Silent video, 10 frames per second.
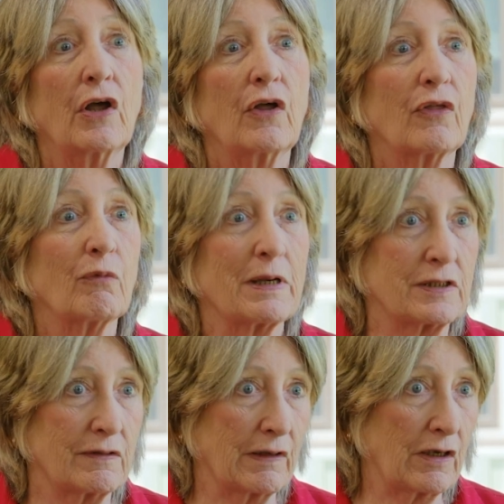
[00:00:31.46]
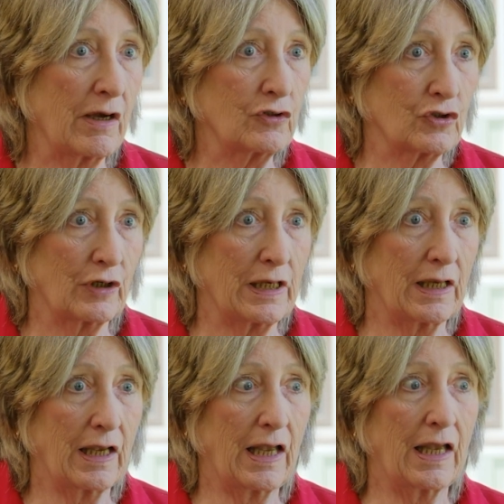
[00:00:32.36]
the rest of the country.
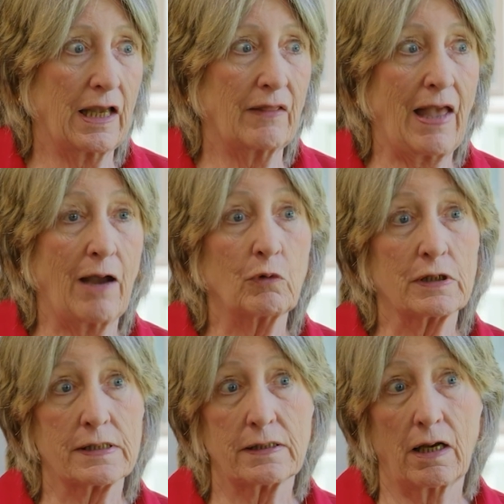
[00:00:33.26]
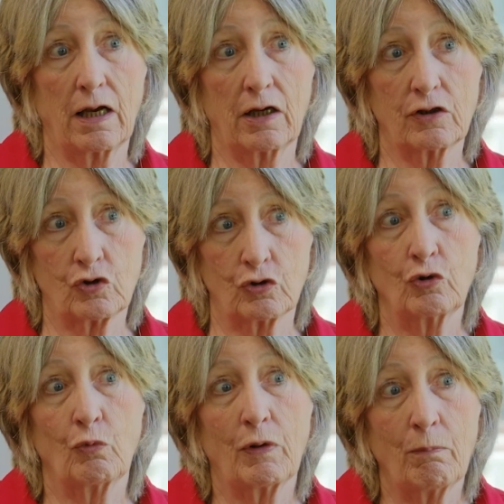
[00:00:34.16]
And that was
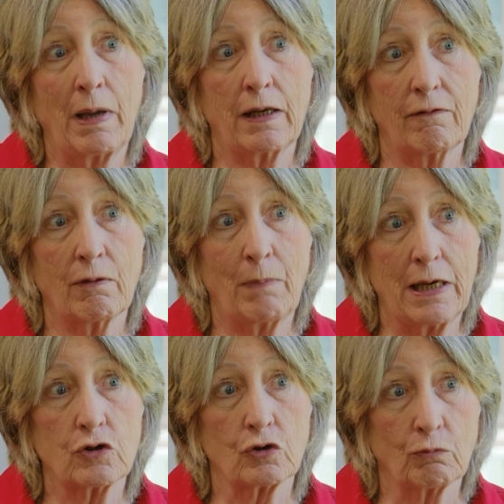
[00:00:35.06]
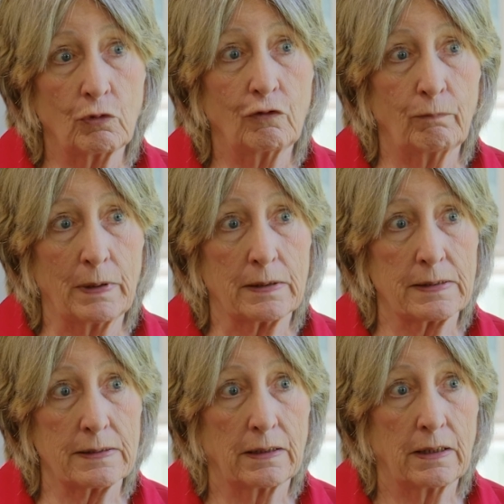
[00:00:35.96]
true with many of the major movements.